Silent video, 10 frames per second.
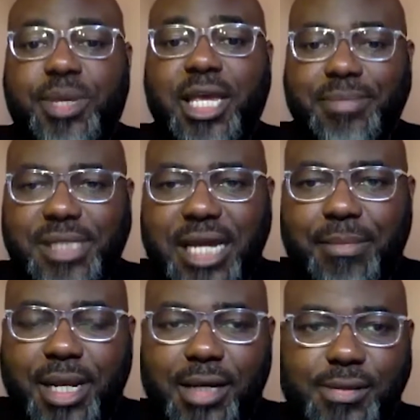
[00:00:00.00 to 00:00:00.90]
APM
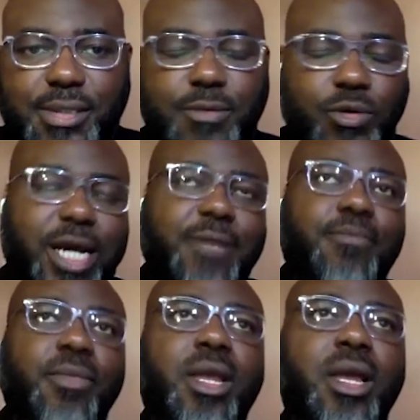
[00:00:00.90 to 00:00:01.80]
Terminal. right?
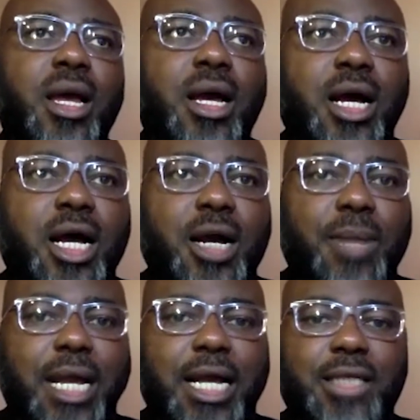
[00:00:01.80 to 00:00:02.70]

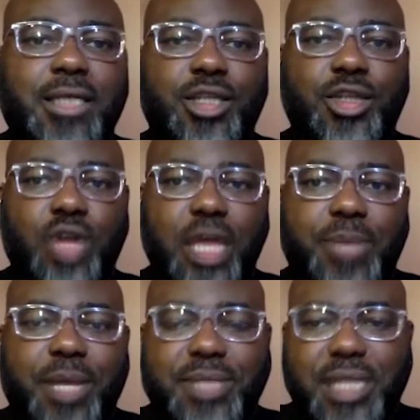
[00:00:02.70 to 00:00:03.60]
Um, and, you know,
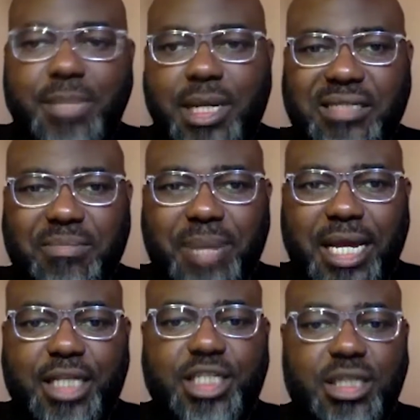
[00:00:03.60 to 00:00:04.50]
APM Terminals
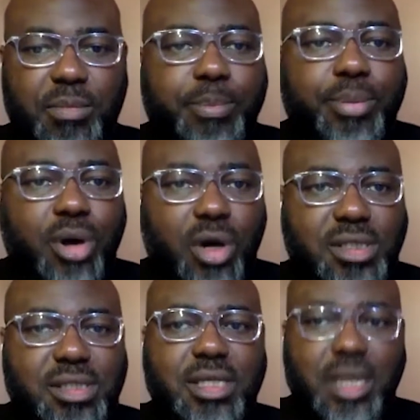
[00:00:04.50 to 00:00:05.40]
managed the
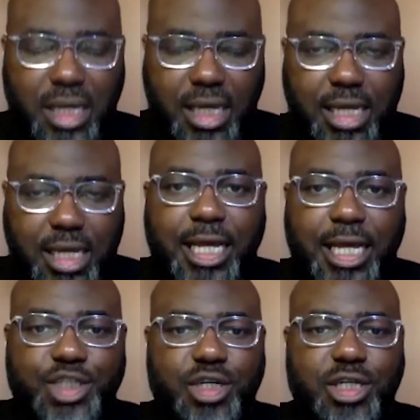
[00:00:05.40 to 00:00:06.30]
port
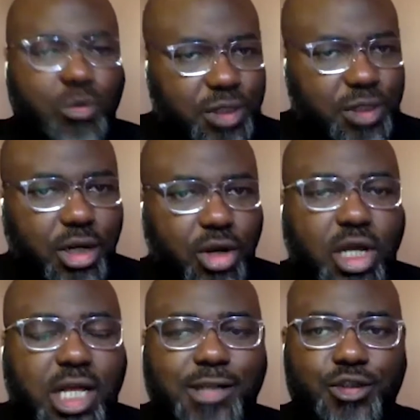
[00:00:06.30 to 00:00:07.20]
in Nigeria. So it was a
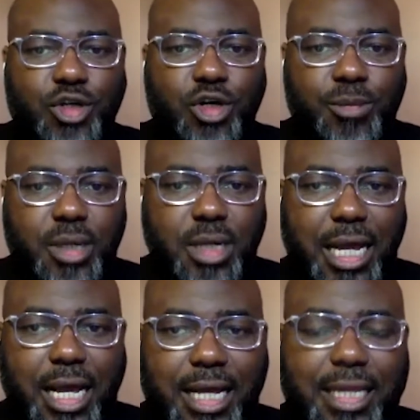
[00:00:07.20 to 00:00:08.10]
local job
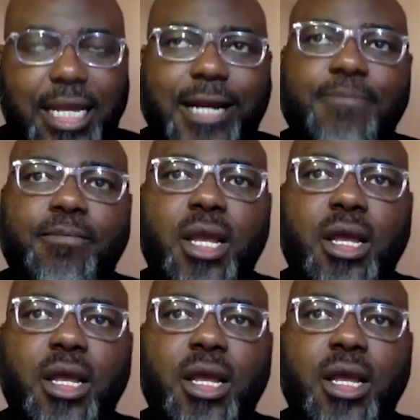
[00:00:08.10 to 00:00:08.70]
and that.